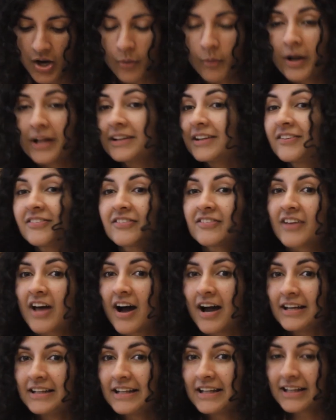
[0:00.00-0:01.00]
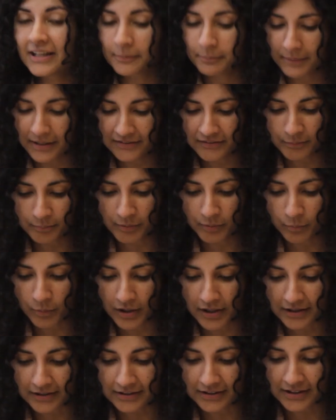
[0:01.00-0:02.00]
While this is highly commendable
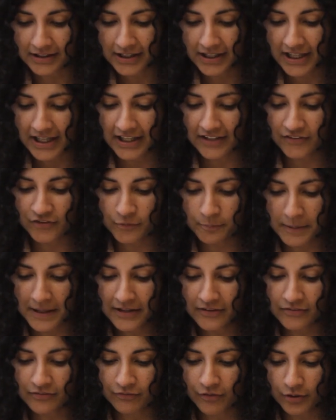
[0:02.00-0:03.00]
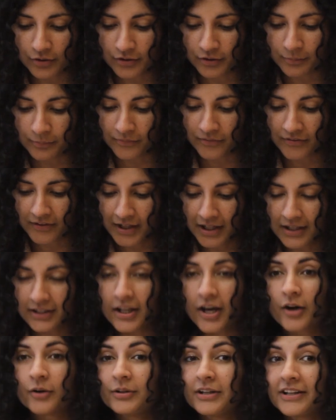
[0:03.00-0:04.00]
work, it speaks volumes
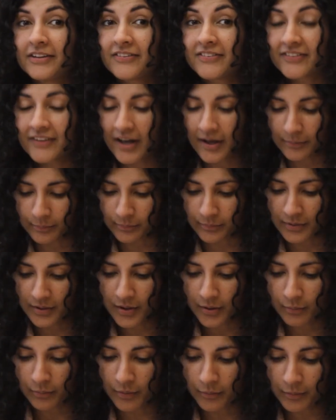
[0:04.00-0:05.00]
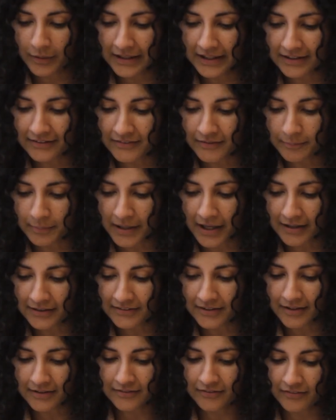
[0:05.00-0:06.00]
that only some were willing to be
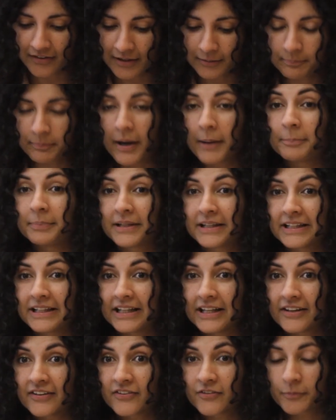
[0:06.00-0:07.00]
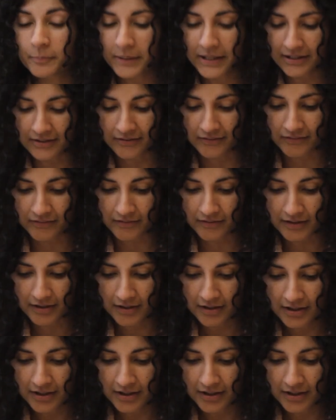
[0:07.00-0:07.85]
identified publicly as speakers.